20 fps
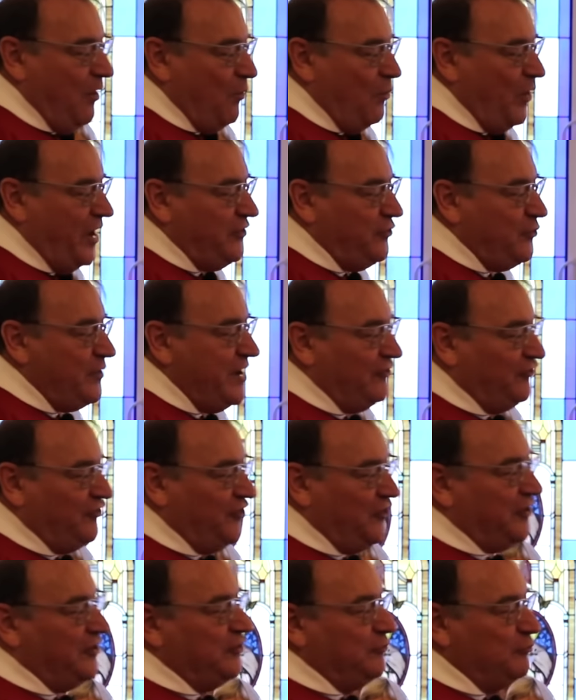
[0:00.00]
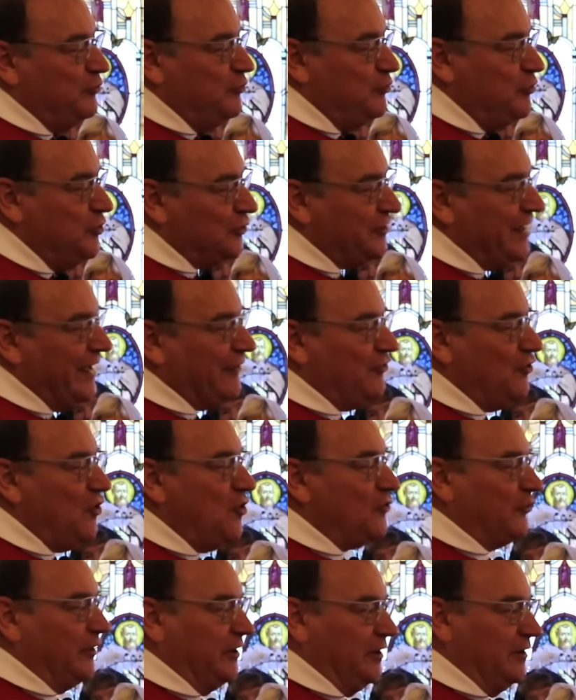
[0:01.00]
when you enter in
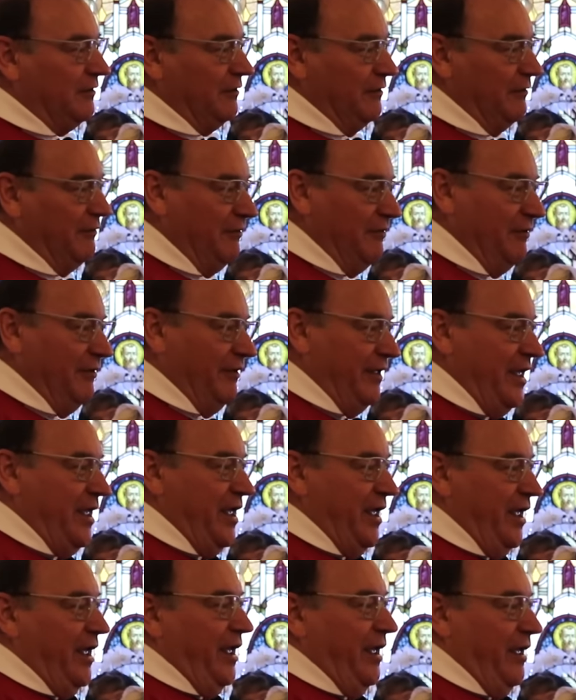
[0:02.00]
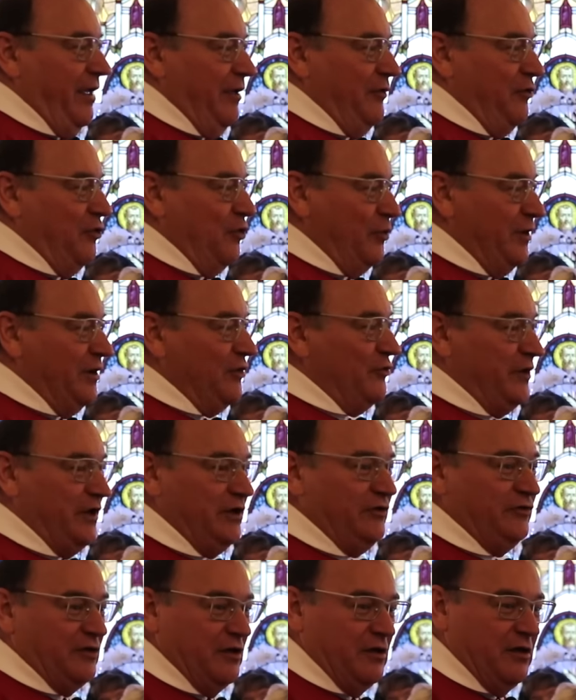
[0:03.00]
purgatory, you will
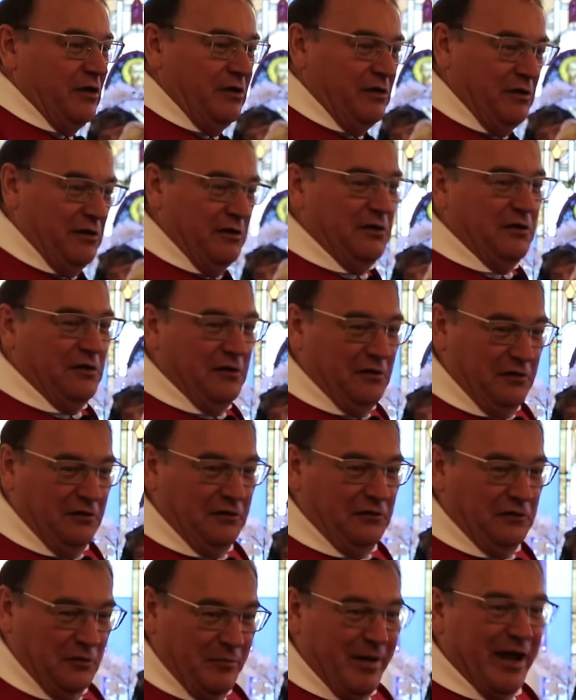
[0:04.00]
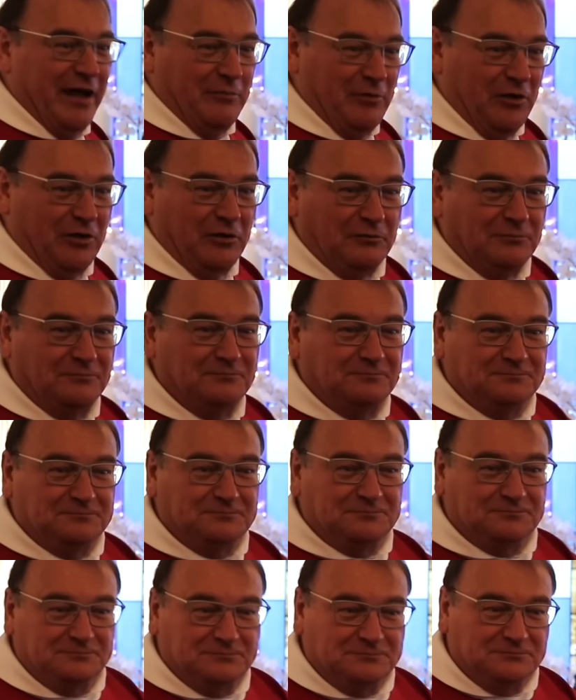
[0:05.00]
read the Bible.
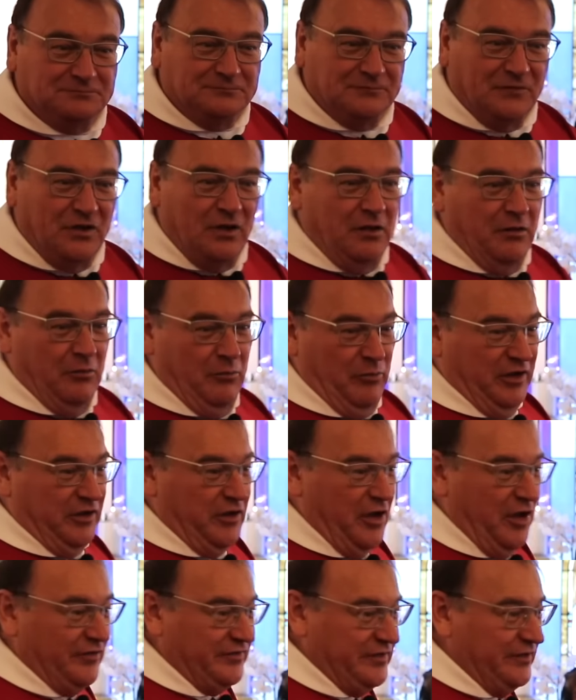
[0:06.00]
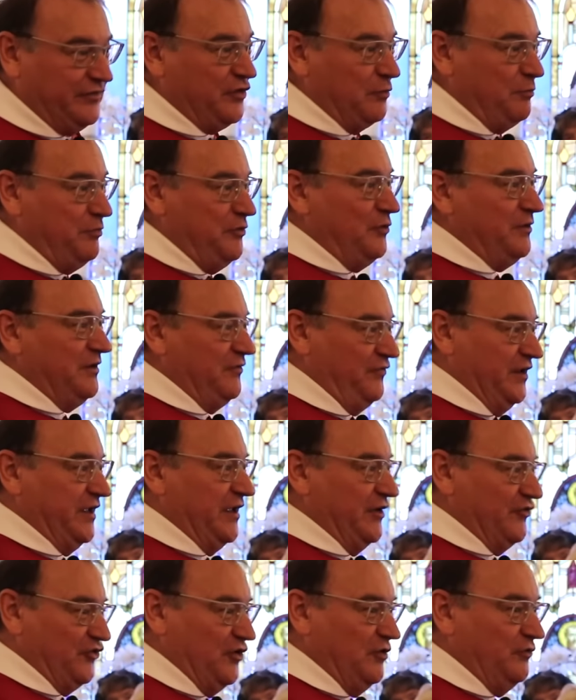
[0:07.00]
Because it's a
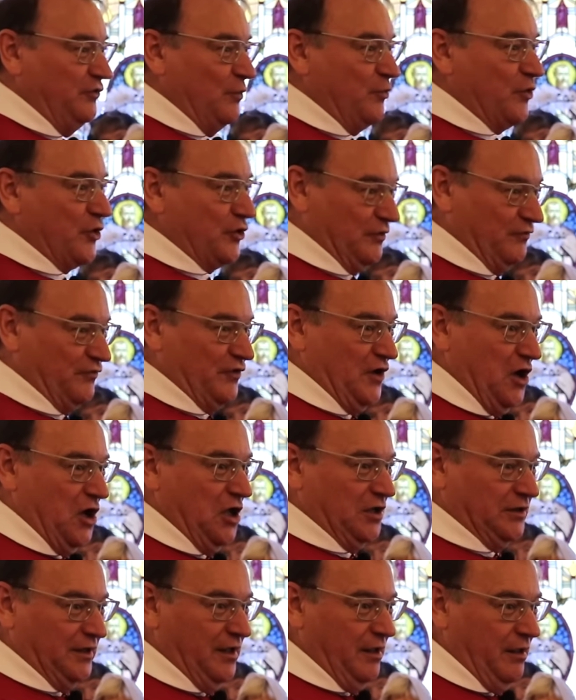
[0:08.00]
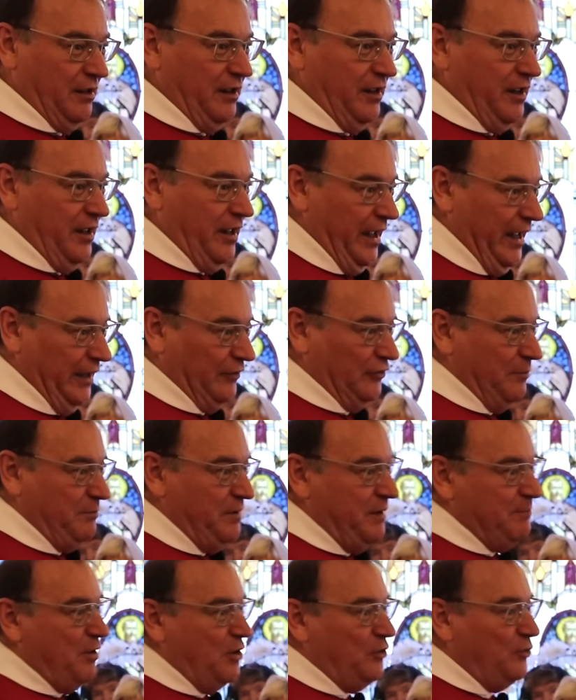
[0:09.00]
purification, the Word of God. And the
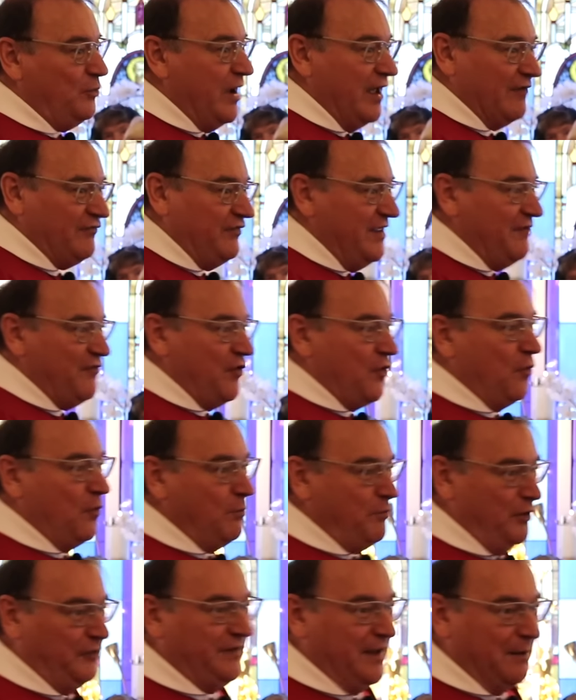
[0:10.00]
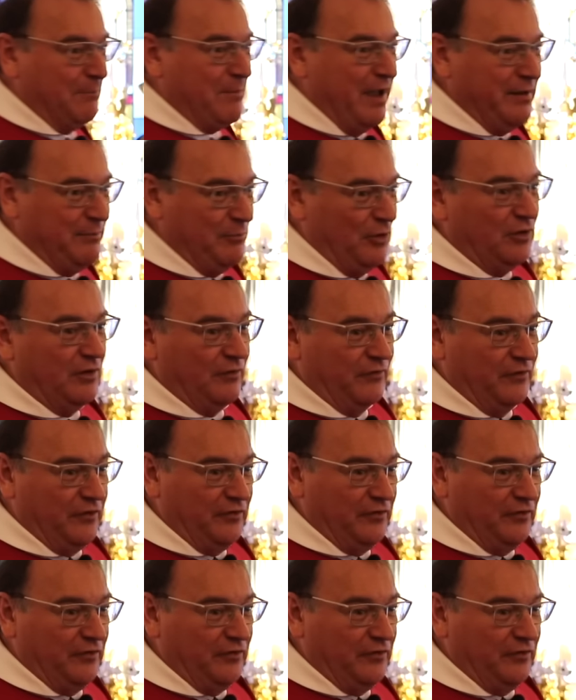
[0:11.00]
people who have never opened their Bible on